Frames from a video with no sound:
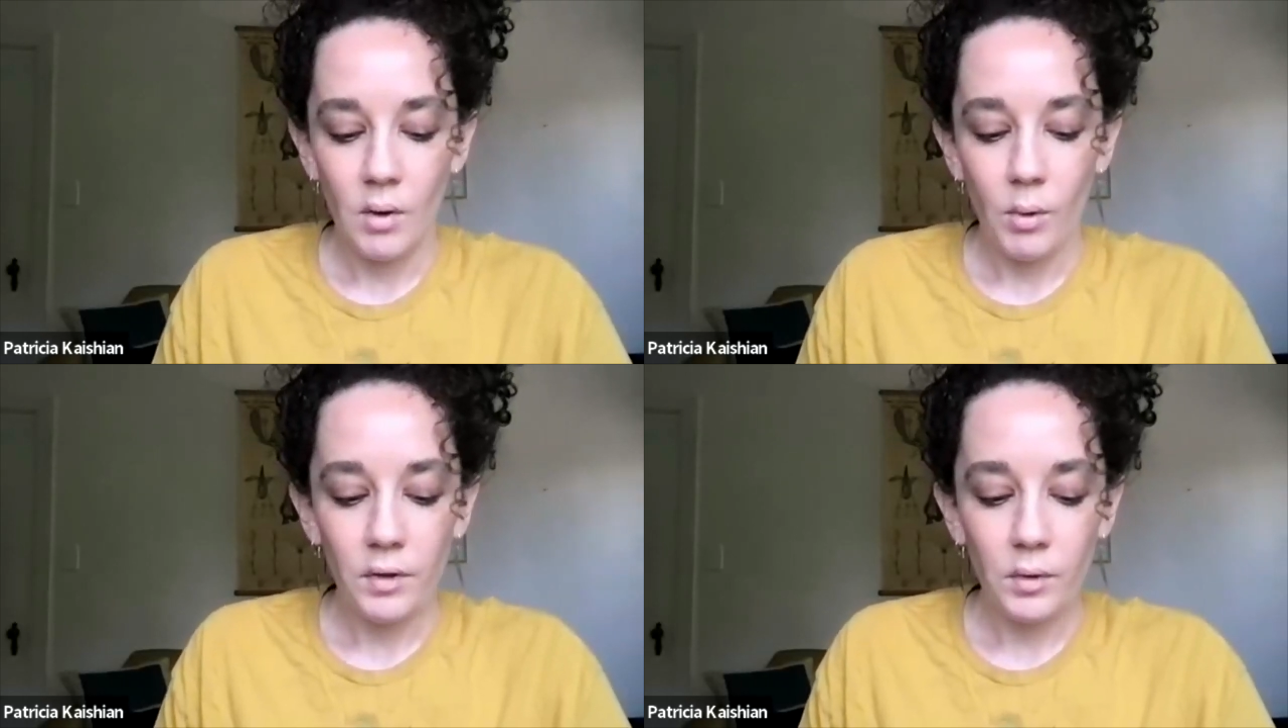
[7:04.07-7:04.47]

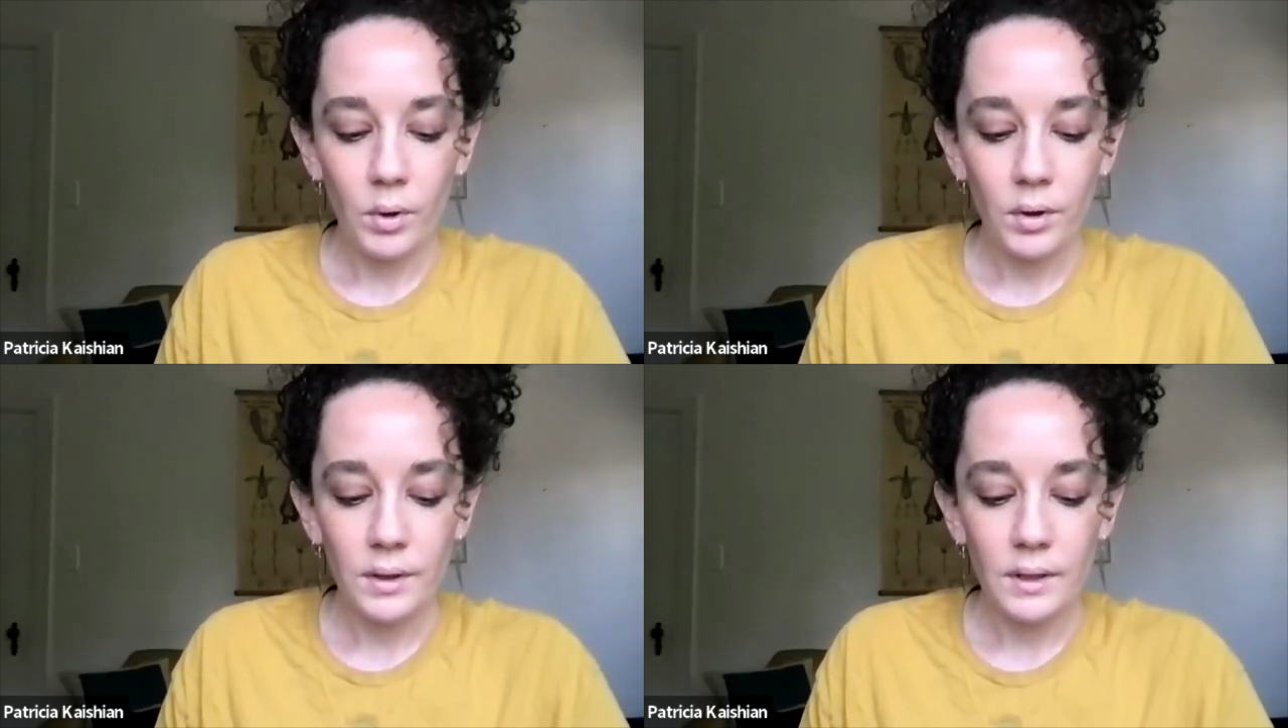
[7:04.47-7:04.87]
While the
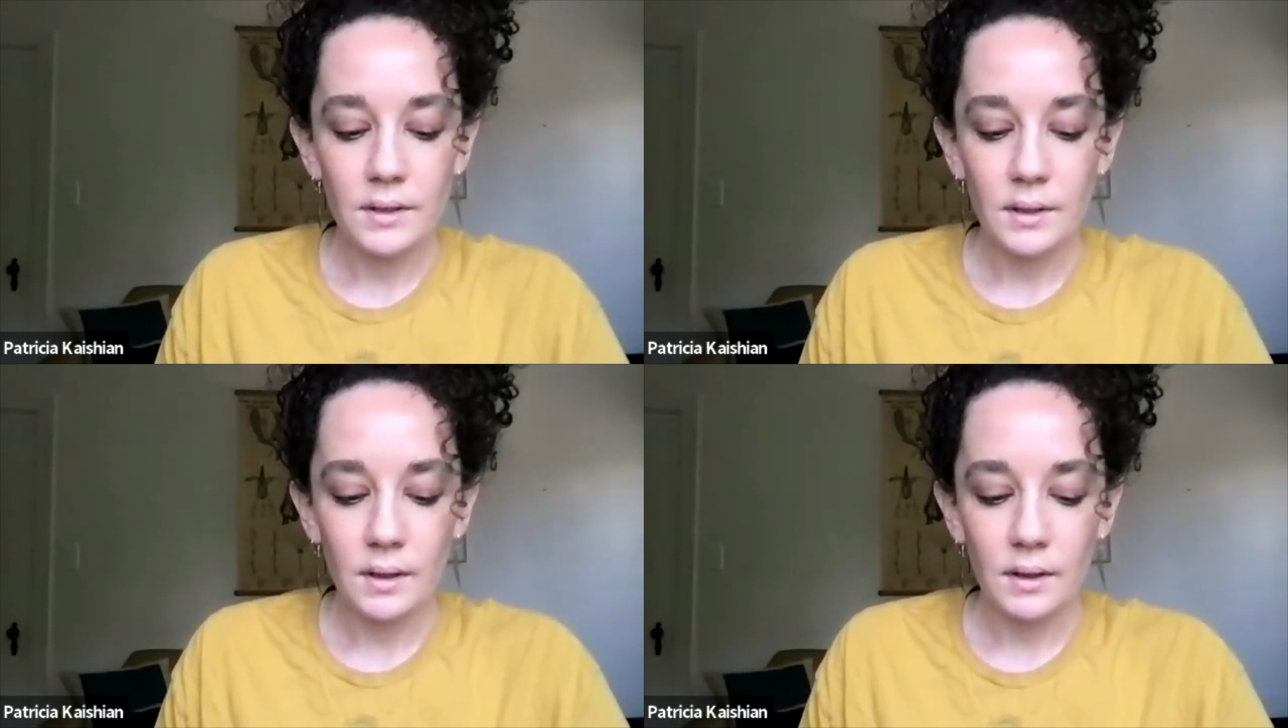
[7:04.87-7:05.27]
word
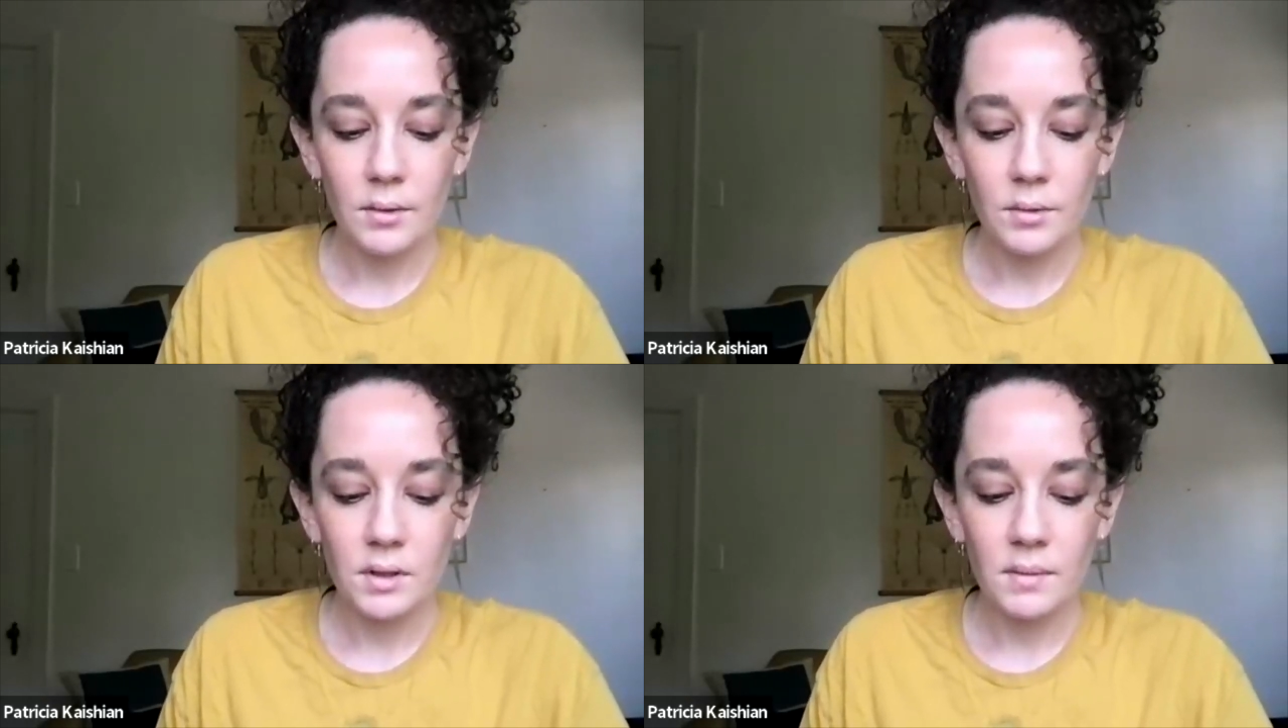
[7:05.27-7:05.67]
is
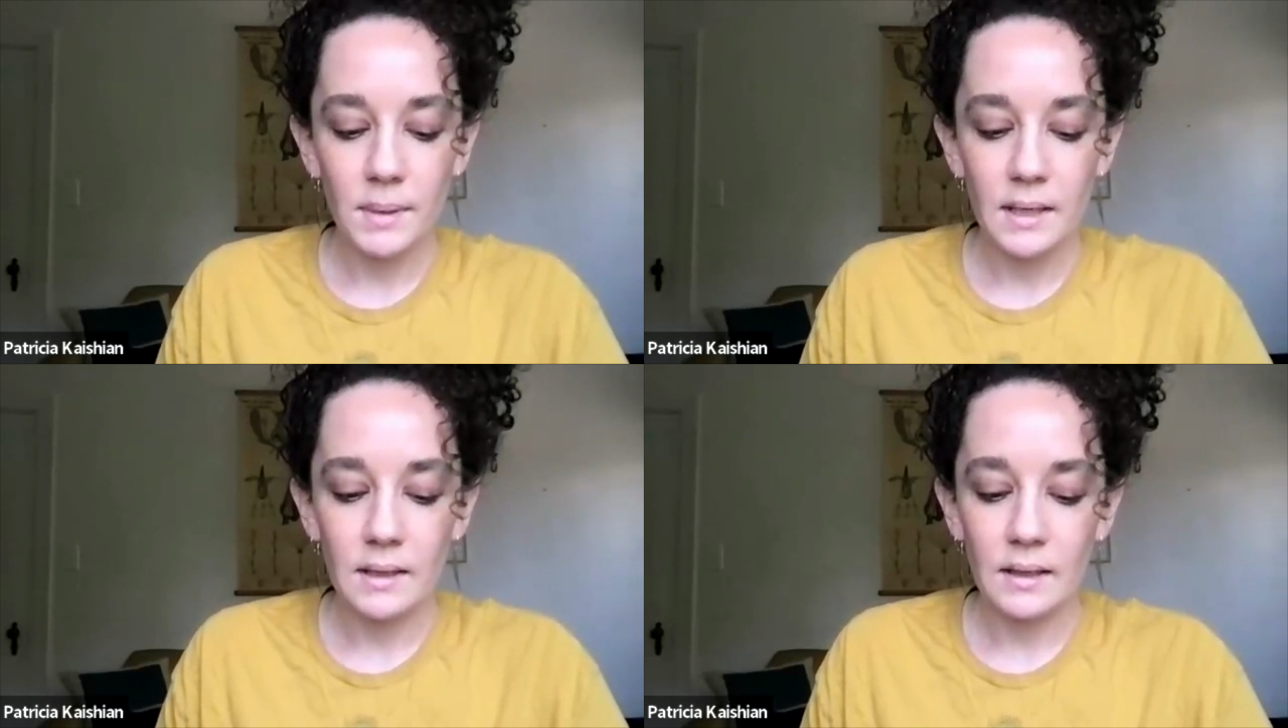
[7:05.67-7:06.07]
used to
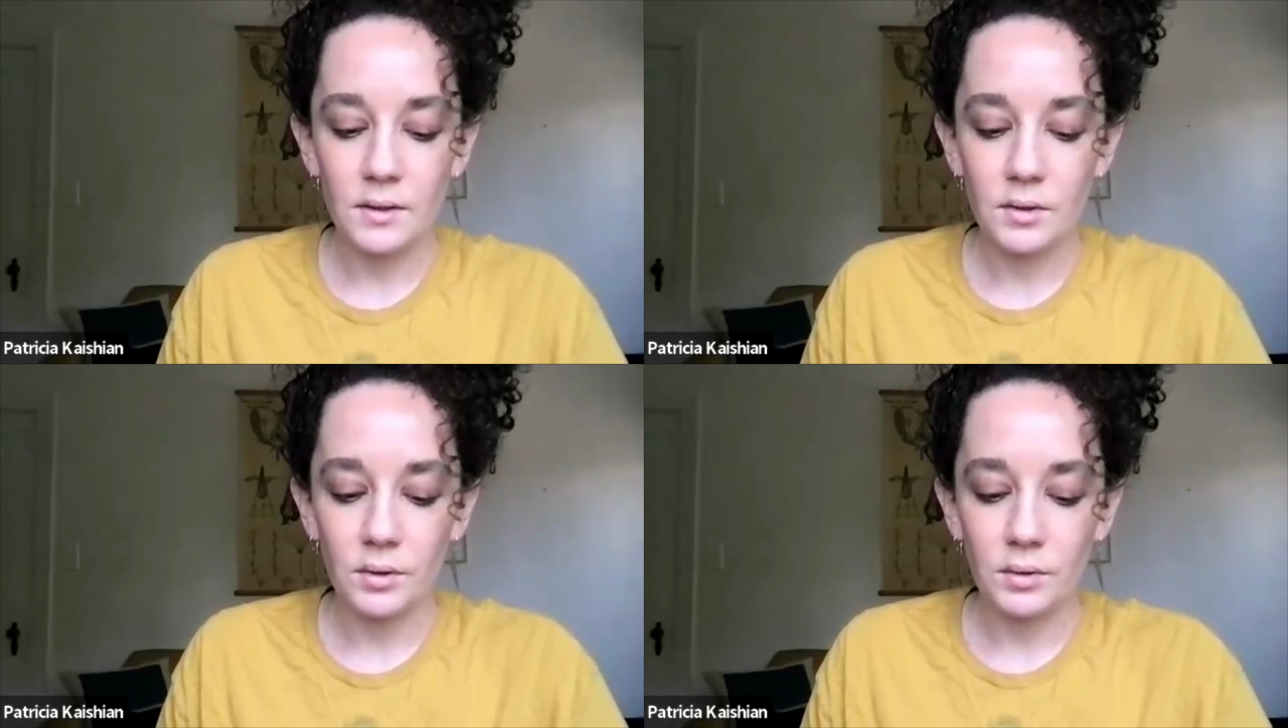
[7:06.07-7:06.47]
be an
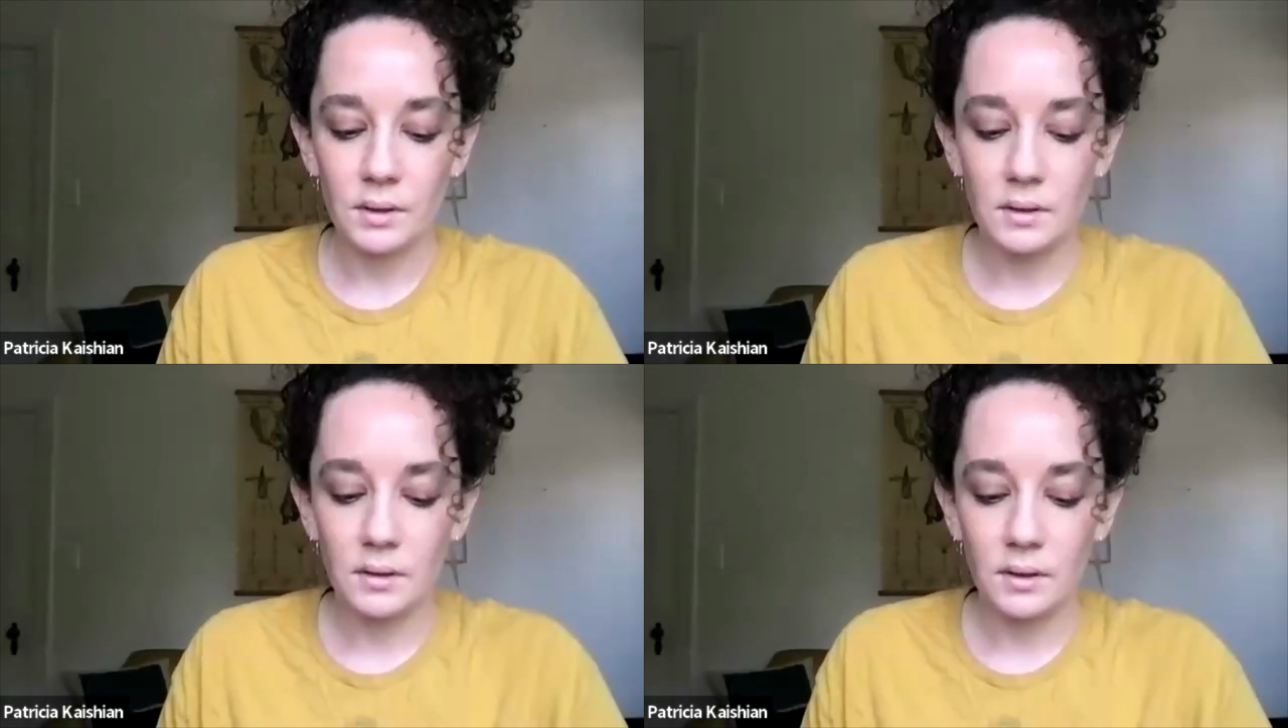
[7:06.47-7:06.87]

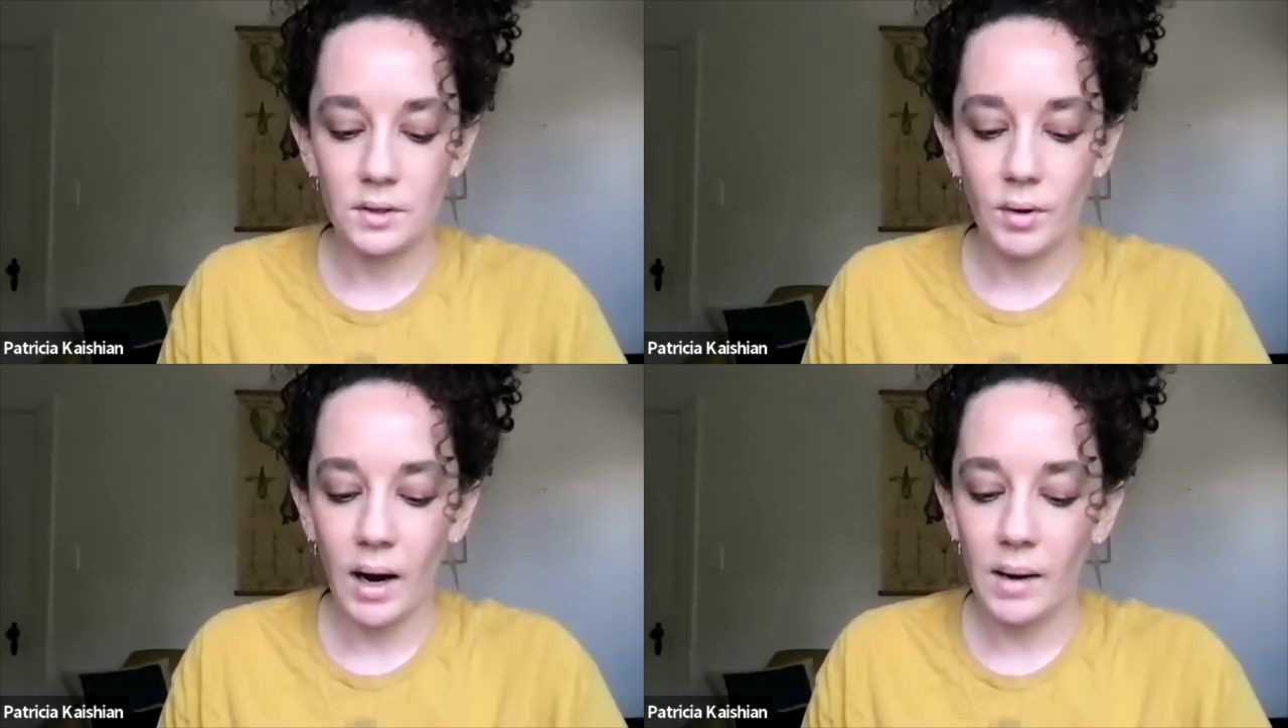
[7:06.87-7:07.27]
insult to
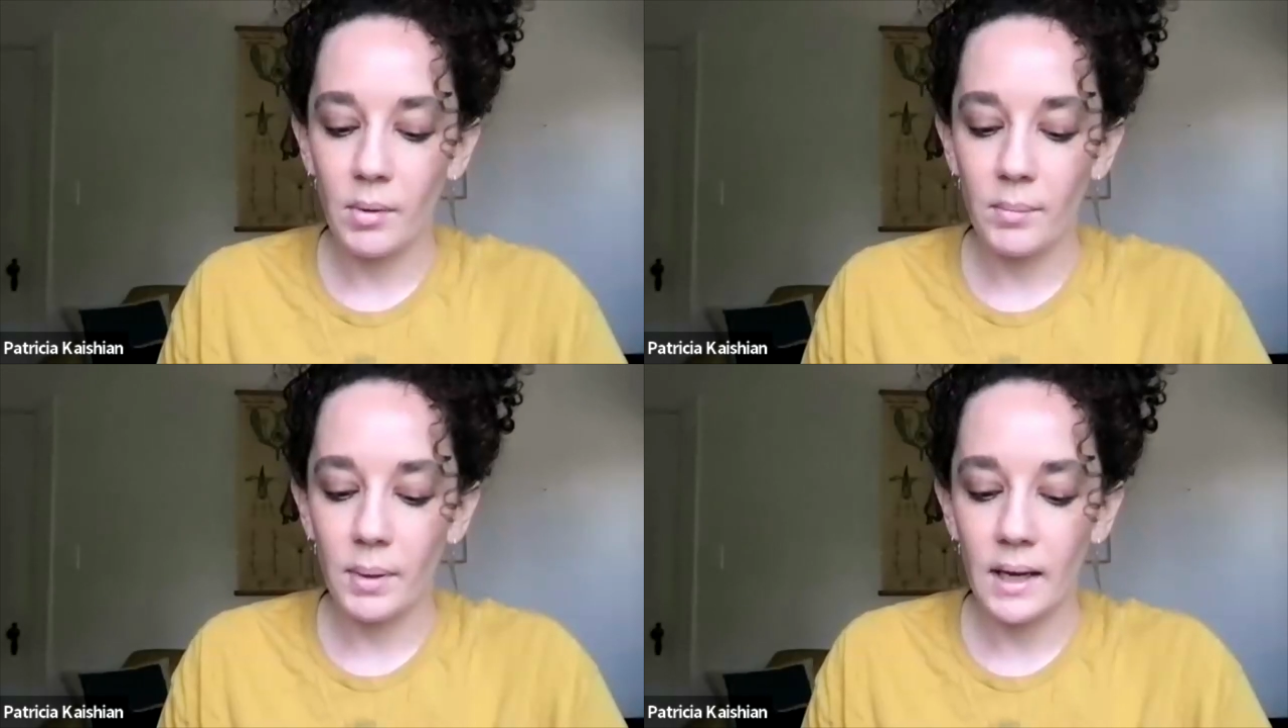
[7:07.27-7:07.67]

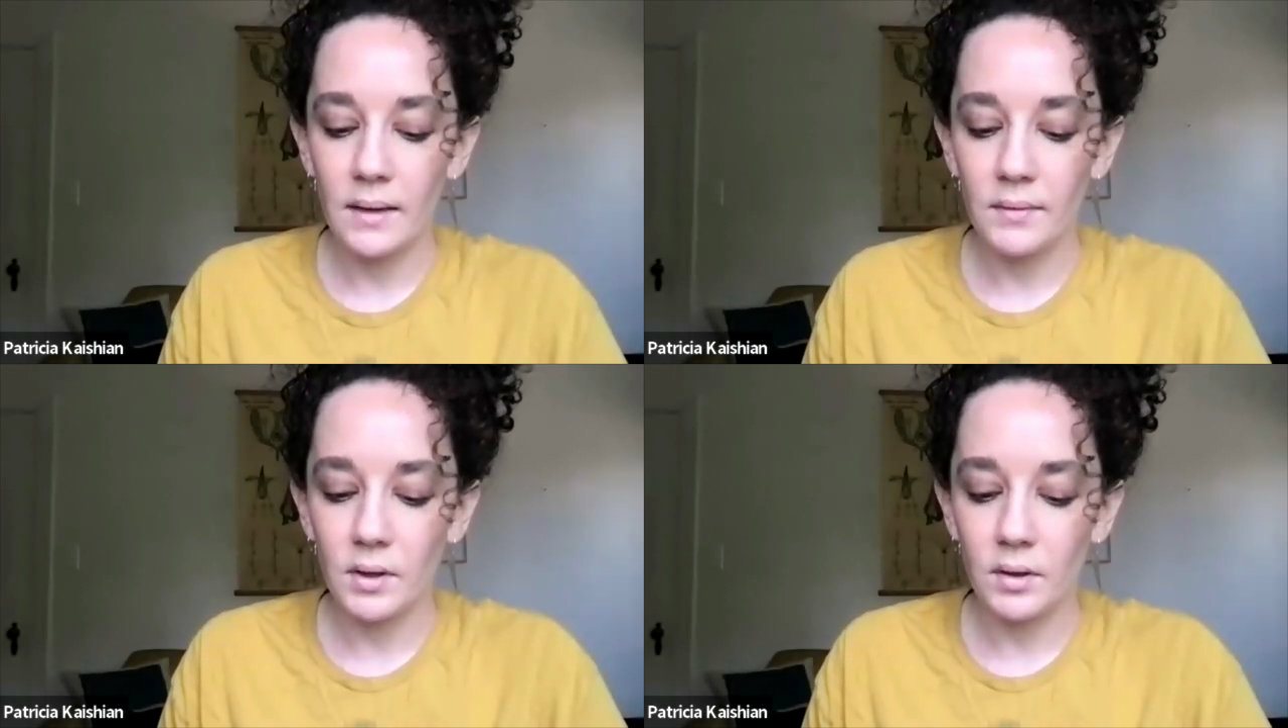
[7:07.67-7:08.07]
describe
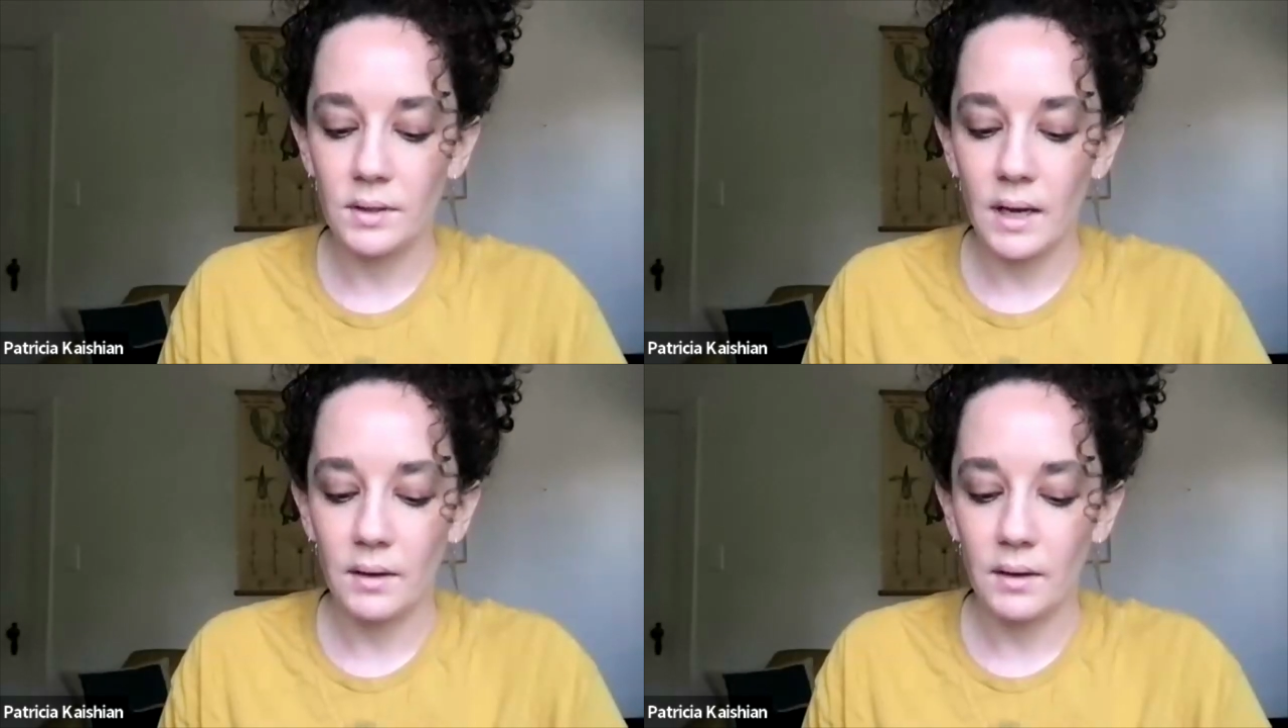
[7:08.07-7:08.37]
behaviors